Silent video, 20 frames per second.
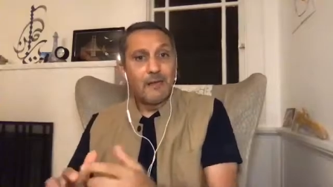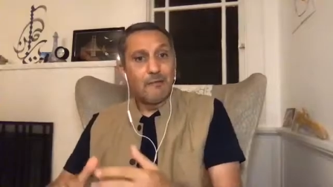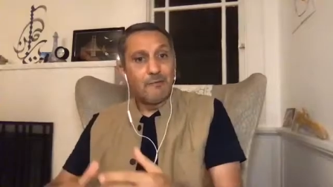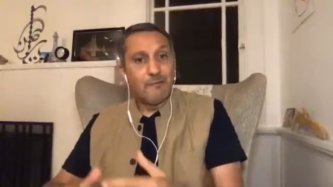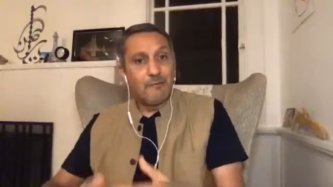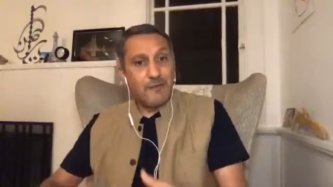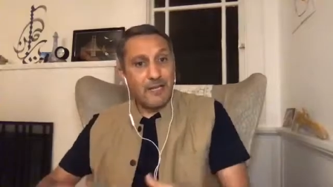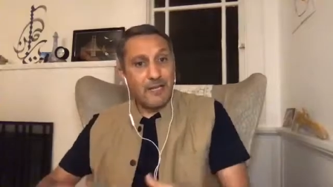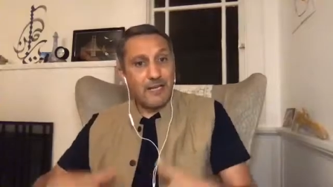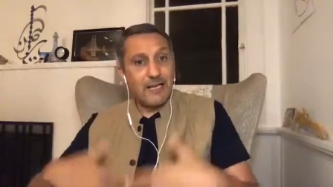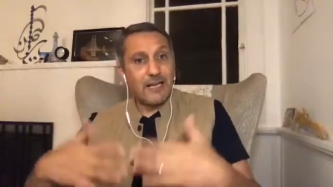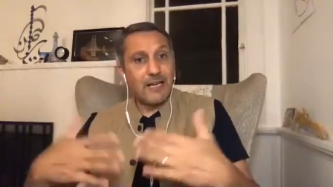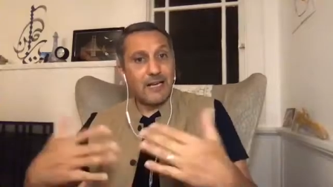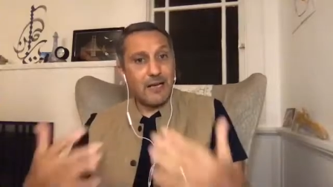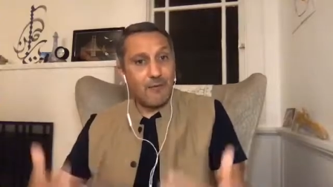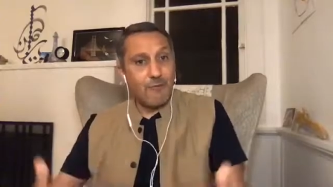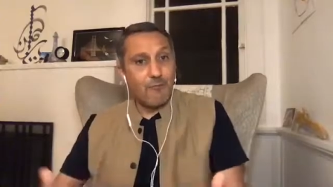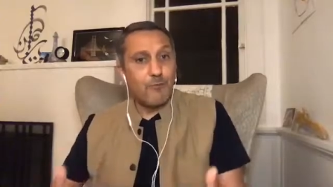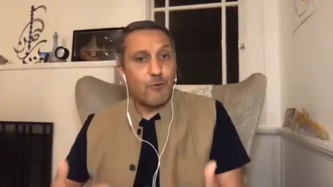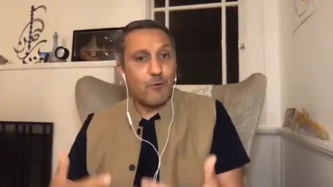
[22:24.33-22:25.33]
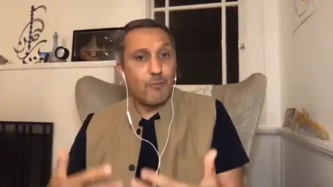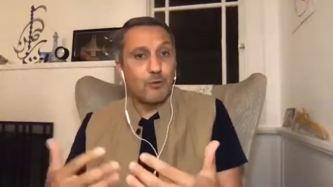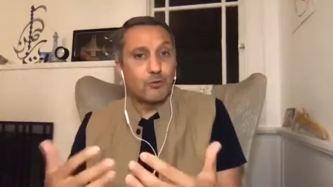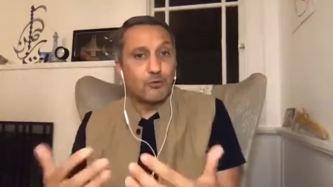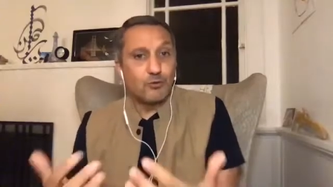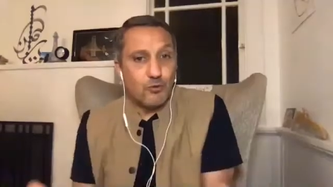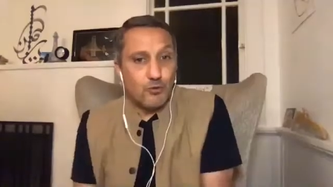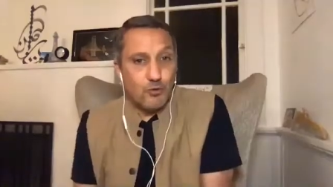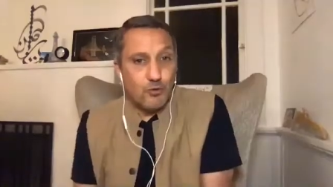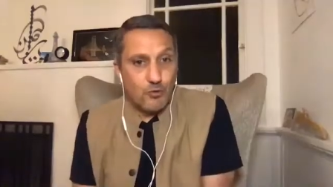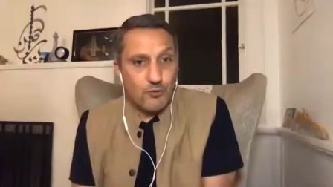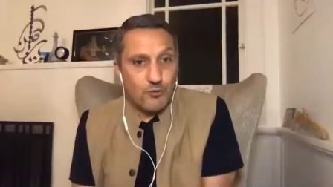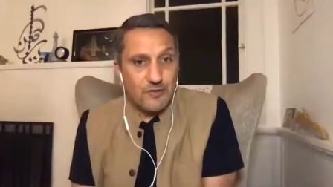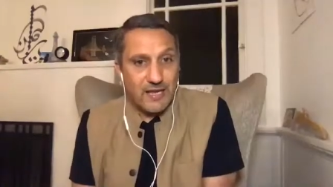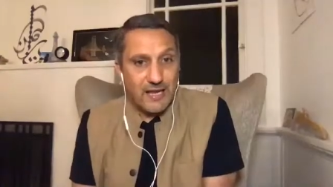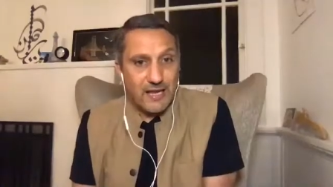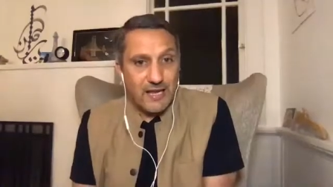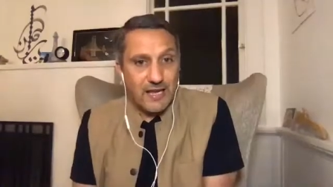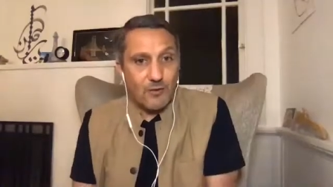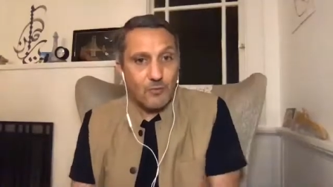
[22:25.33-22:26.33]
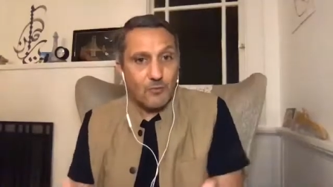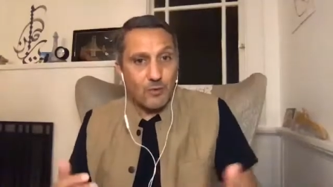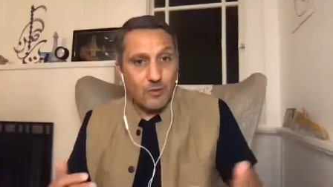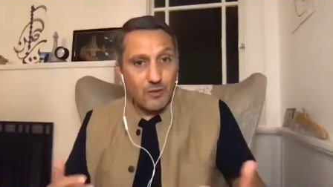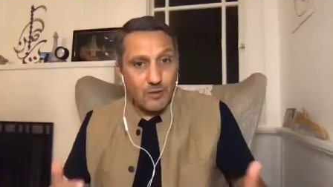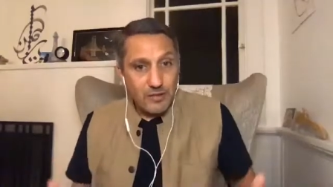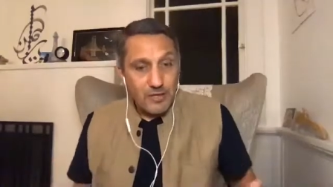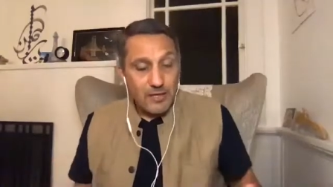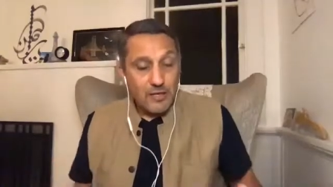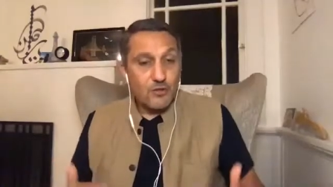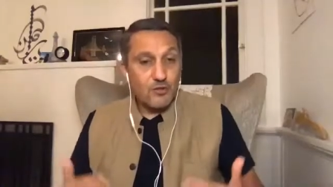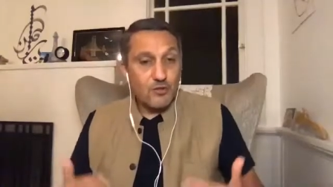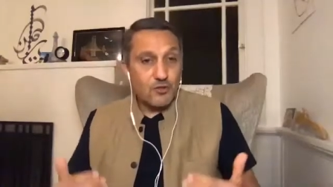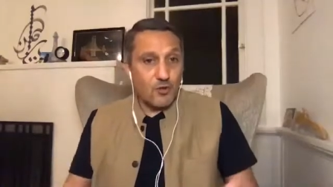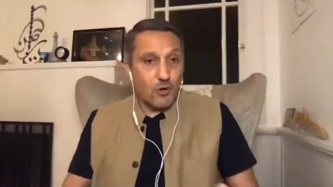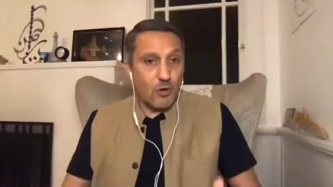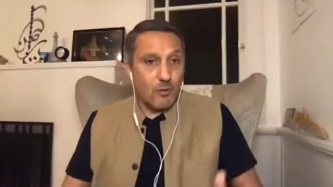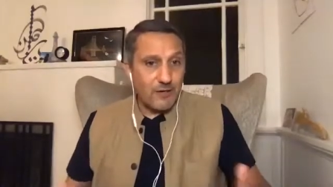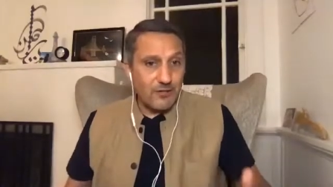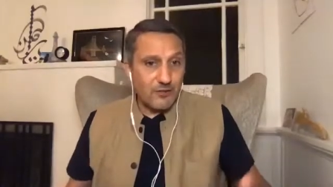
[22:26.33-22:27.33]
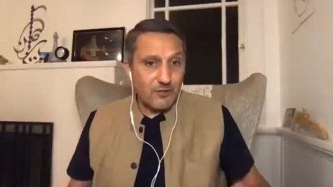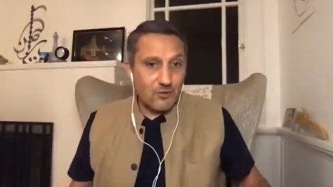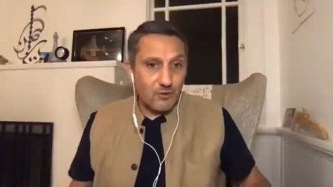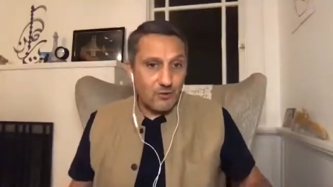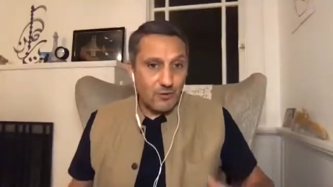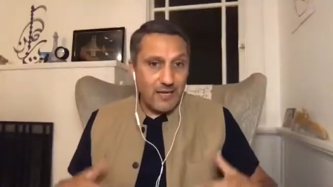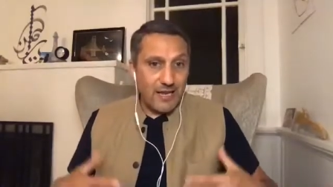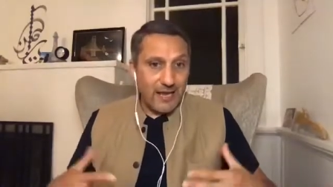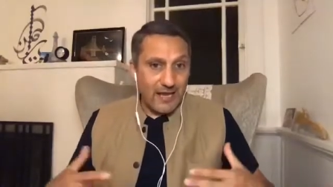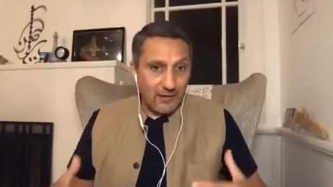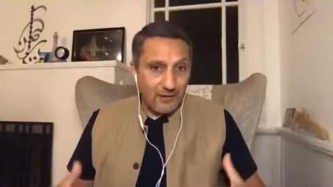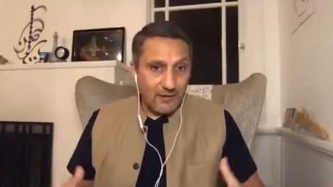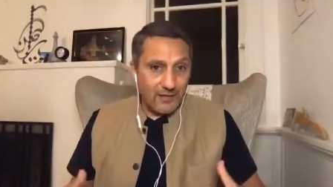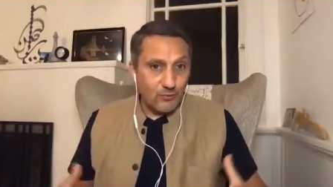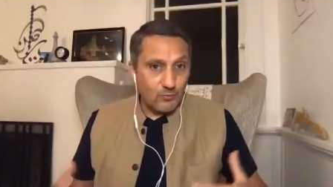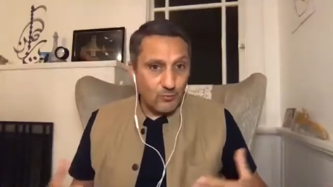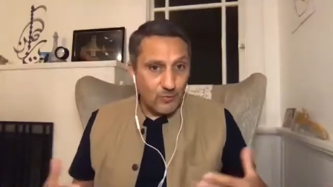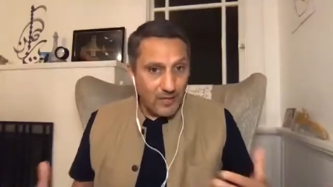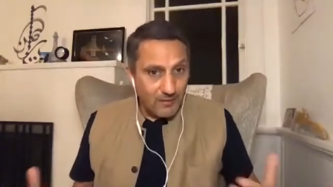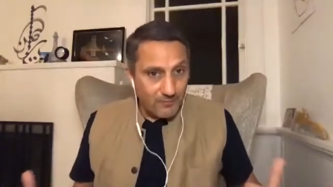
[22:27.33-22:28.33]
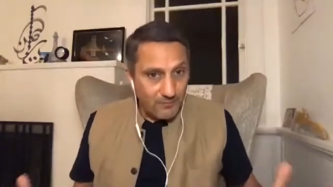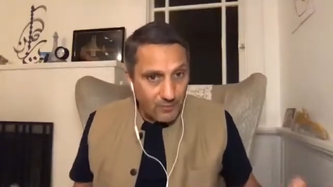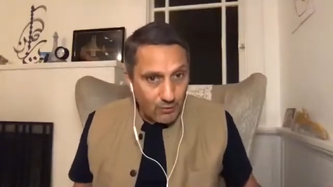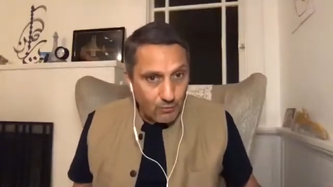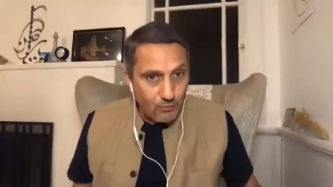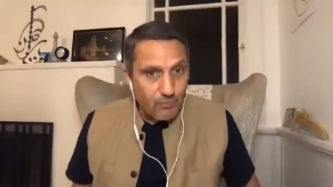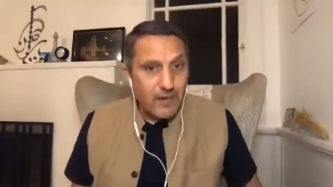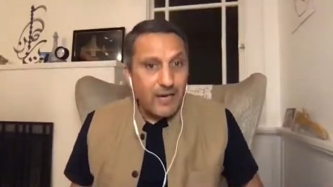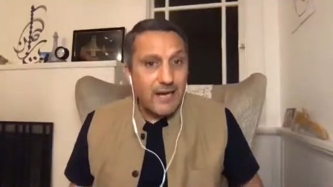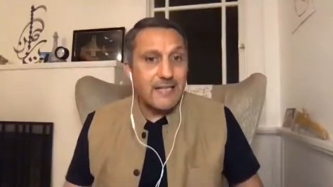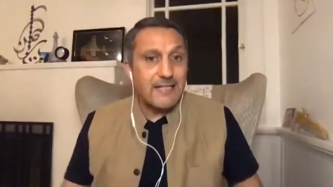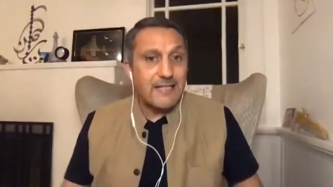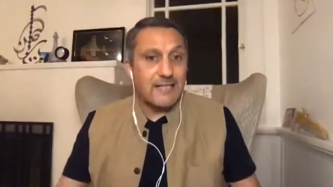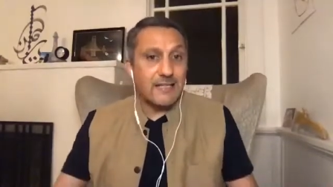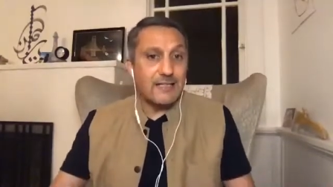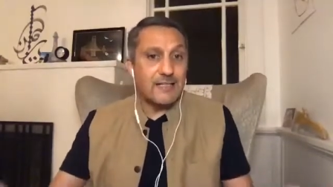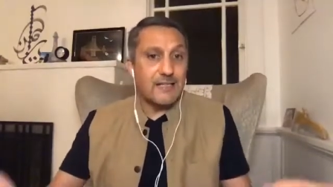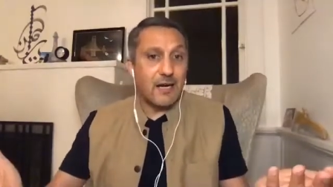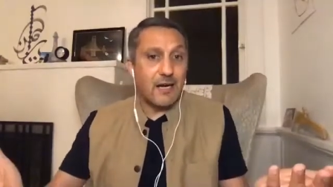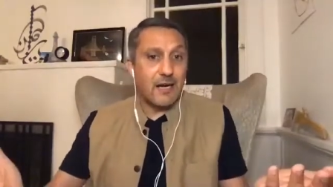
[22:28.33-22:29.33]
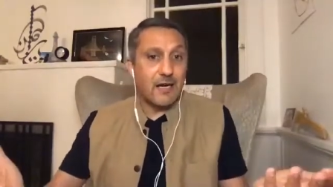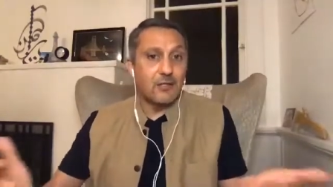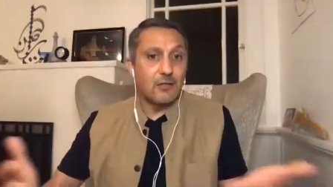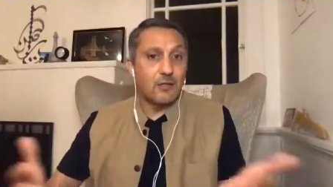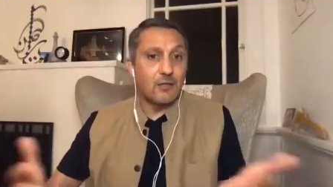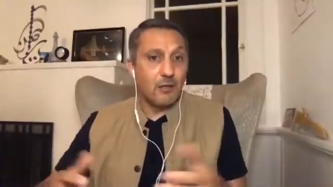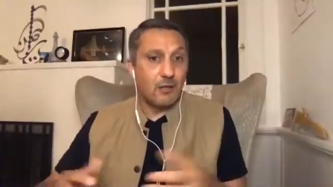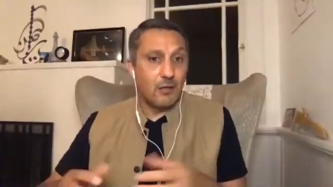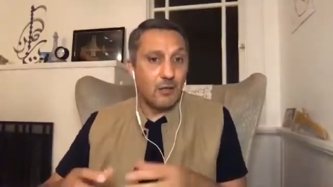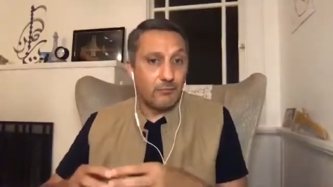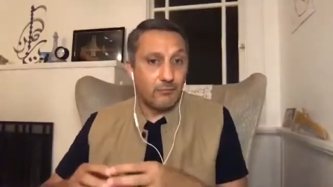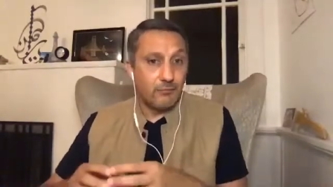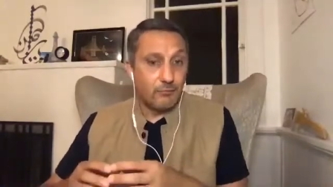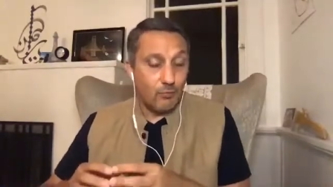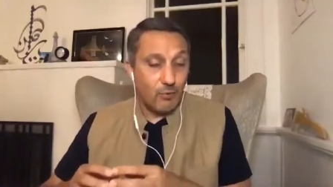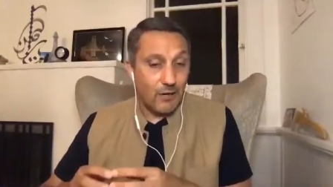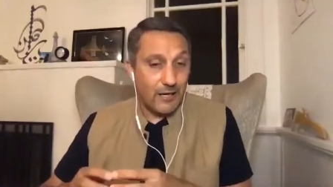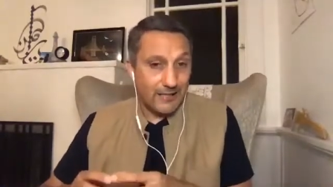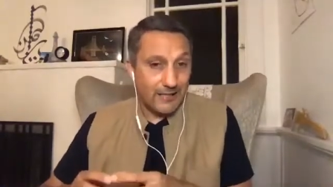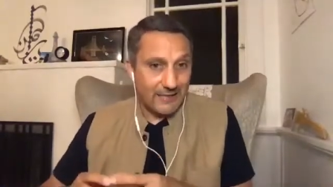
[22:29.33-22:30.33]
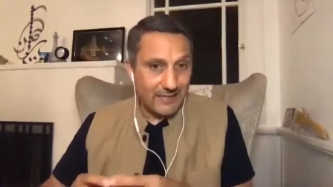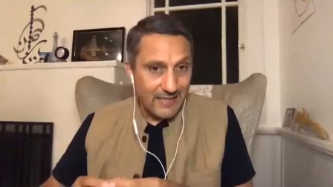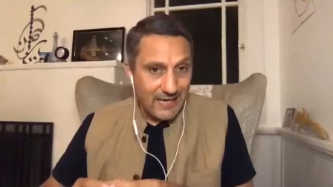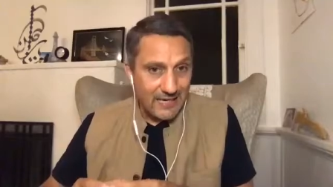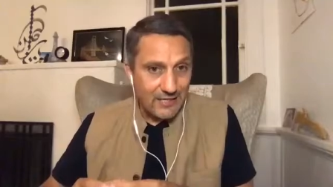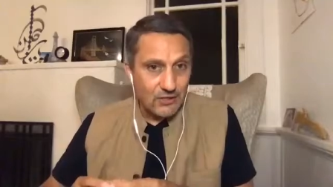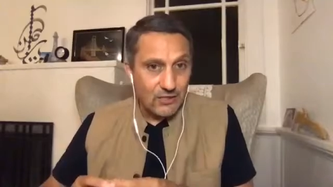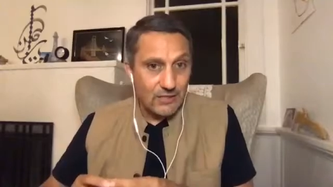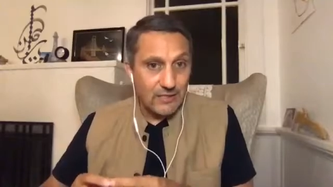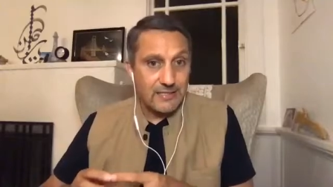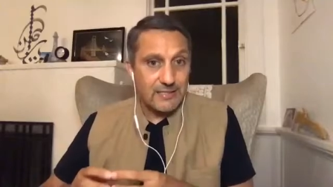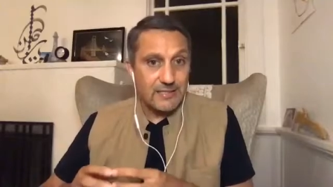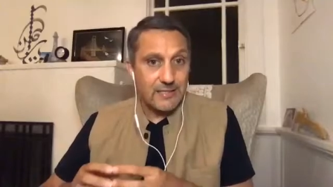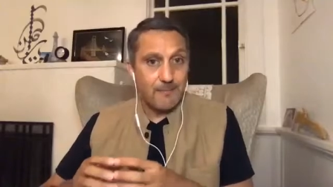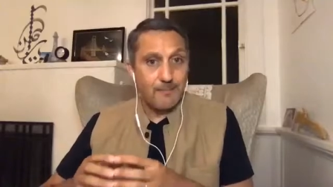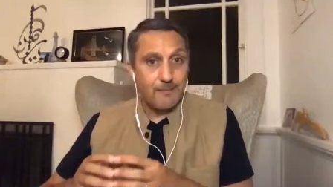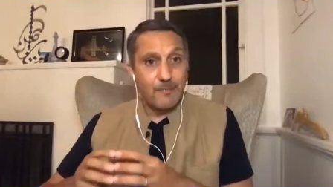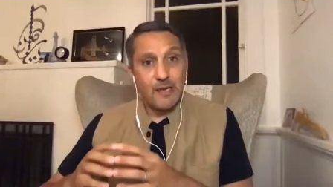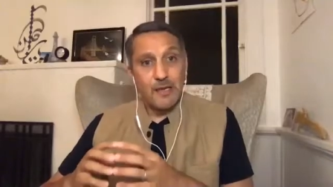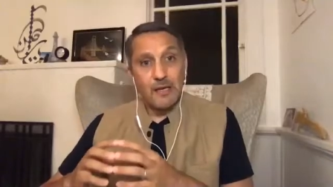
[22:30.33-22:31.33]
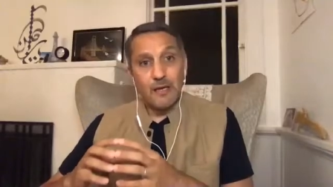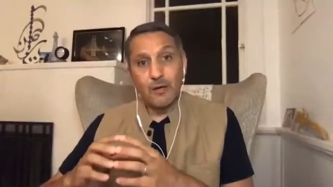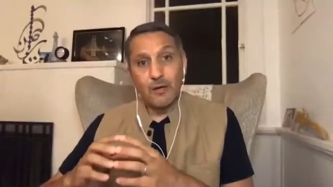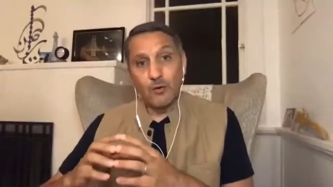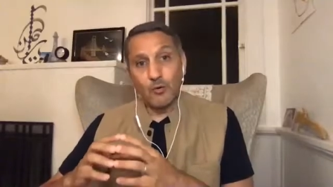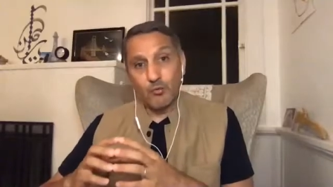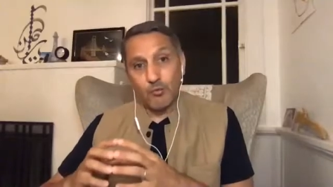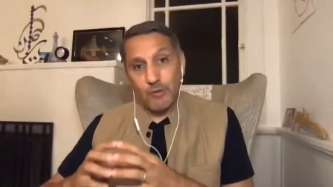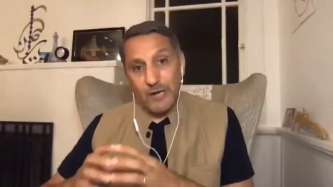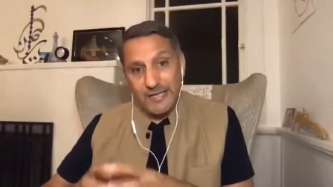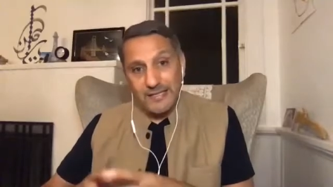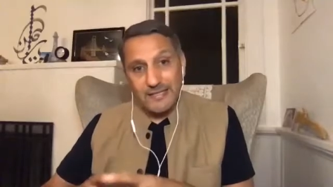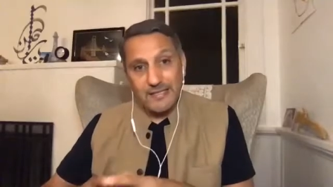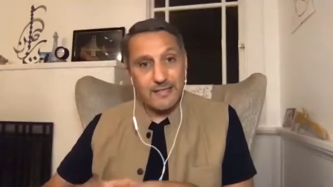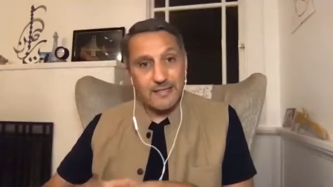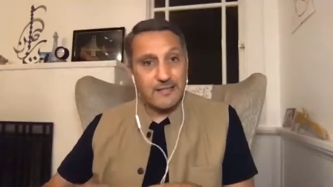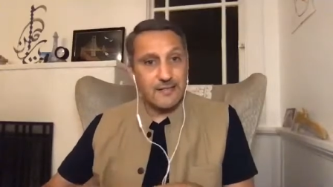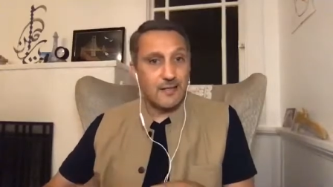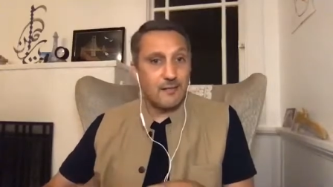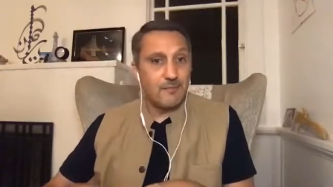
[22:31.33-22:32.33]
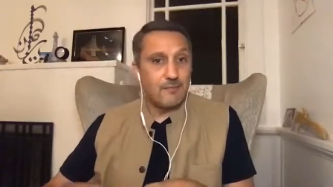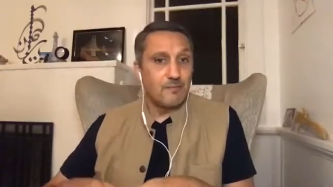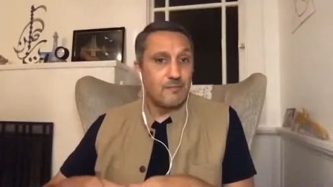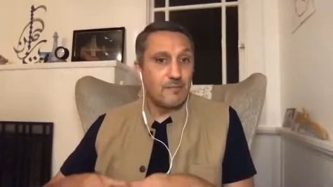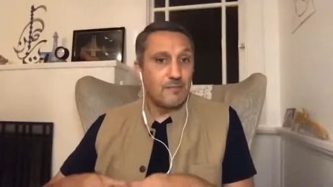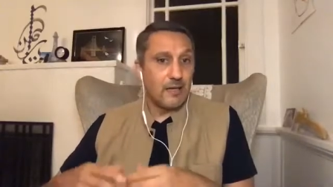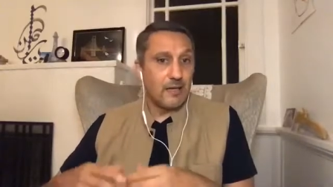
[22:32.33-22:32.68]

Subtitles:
feeling comfortable to use the N-word, so much so now that we have the rising tide of white nationalism, racism,